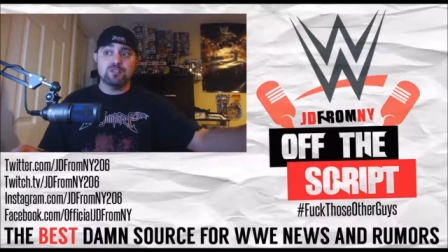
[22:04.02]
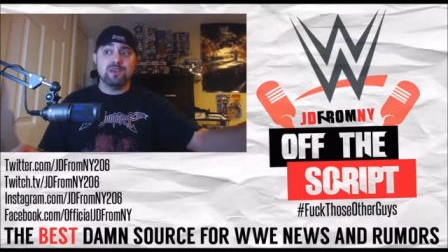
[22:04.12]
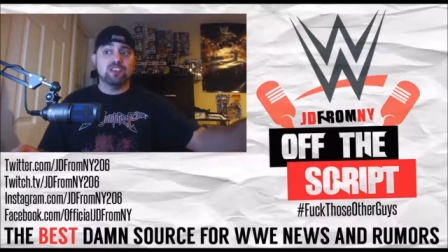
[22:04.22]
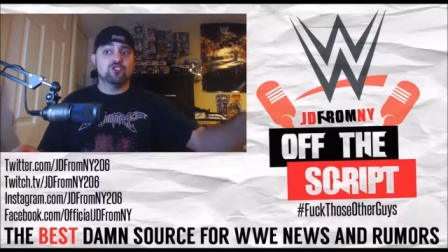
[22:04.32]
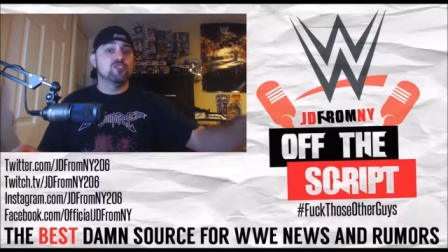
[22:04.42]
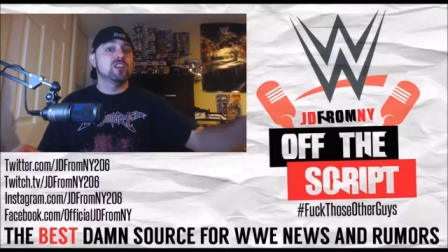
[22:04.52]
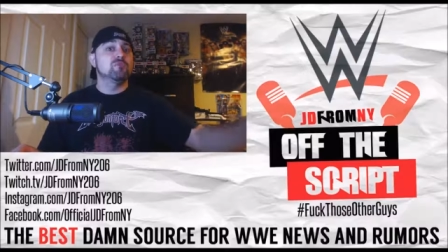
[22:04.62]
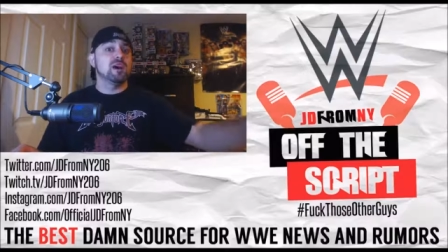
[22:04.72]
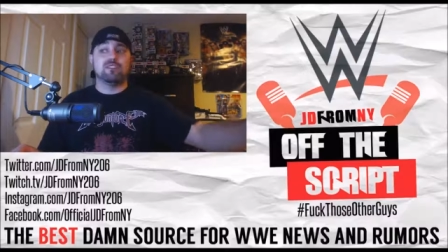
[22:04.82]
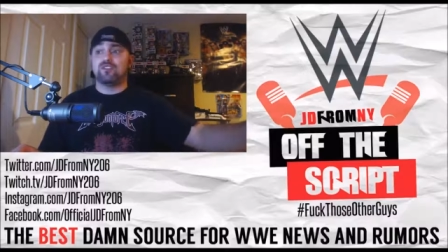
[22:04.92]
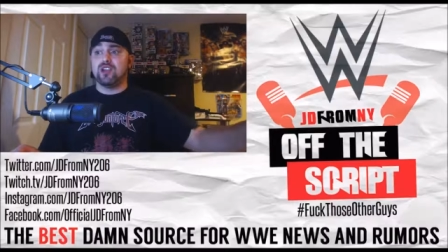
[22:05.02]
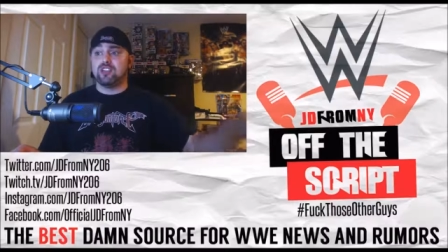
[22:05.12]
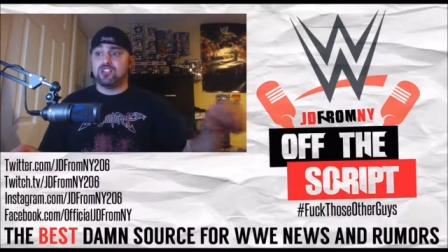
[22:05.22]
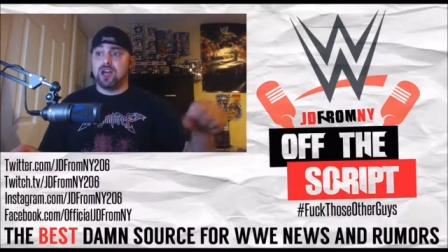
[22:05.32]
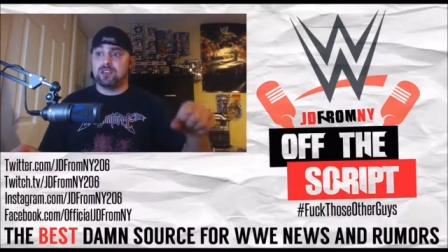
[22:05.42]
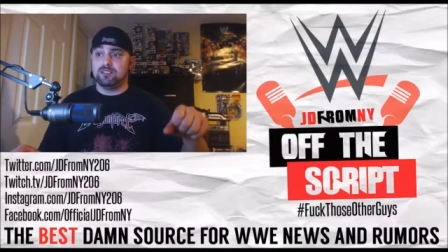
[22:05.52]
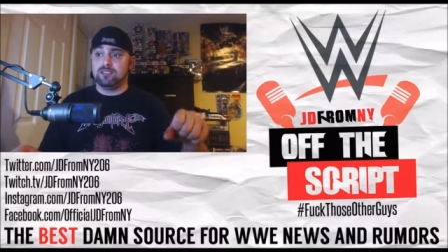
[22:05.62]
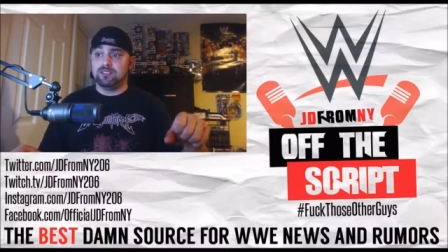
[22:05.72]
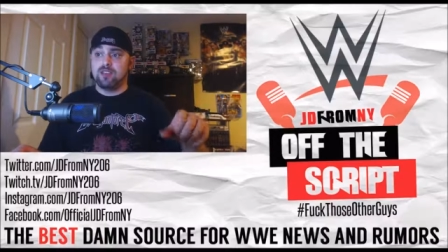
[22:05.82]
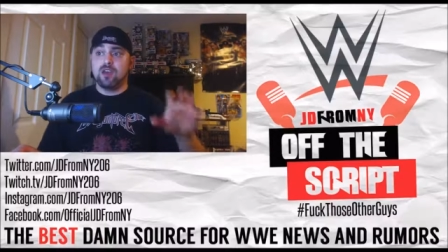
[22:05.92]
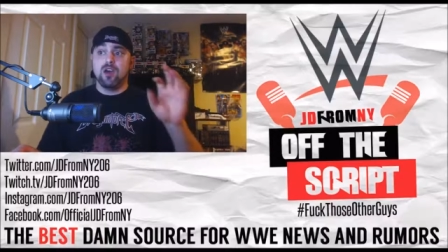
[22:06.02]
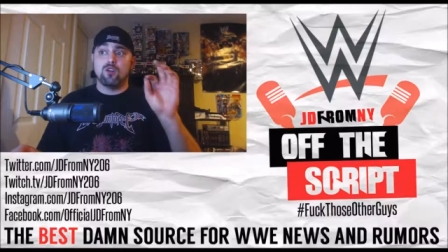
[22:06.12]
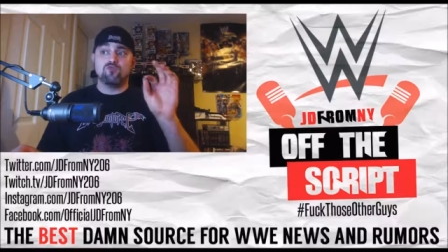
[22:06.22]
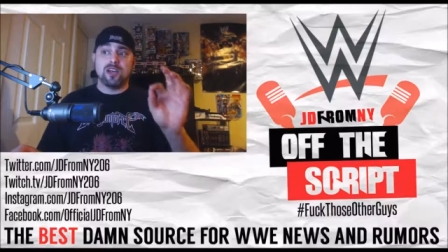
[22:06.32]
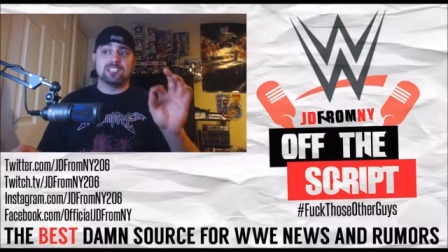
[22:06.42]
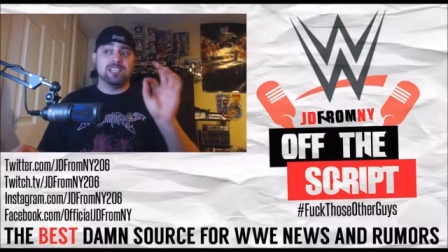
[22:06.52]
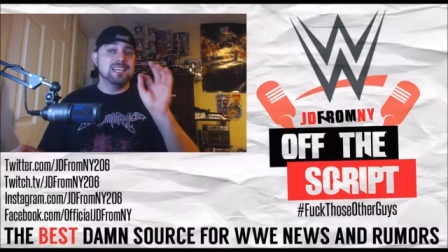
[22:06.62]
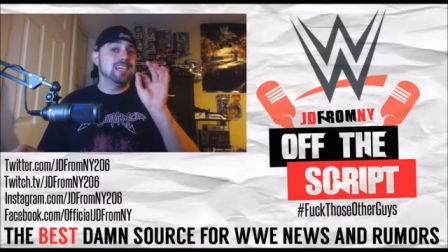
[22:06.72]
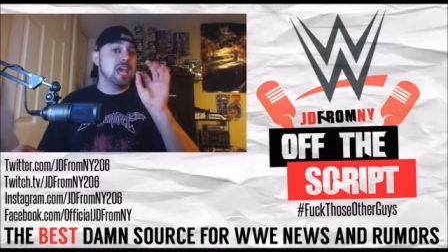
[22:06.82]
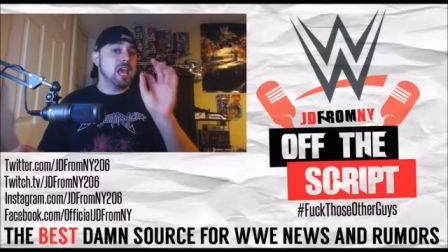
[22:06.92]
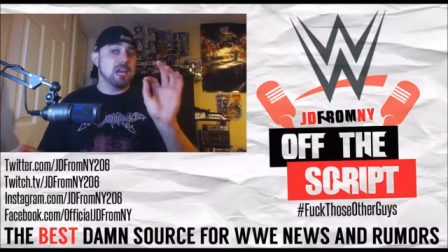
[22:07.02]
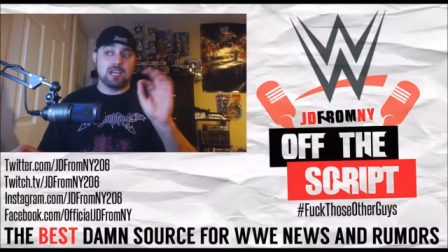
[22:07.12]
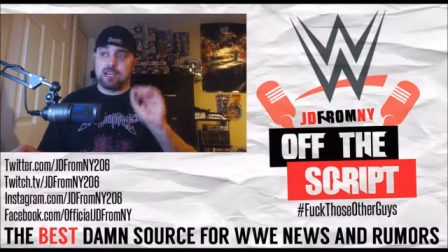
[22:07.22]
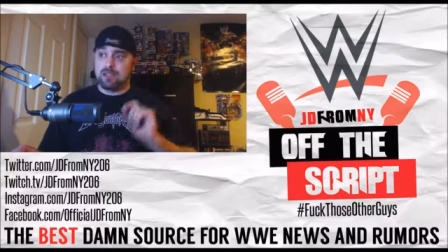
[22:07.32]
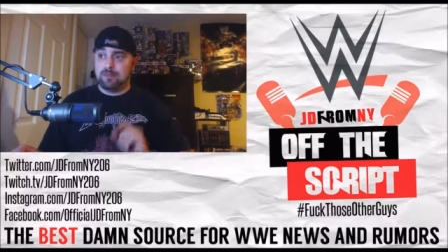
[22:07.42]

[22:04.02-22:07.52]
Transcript: he's being treated by the franchise. Wrestling Inc.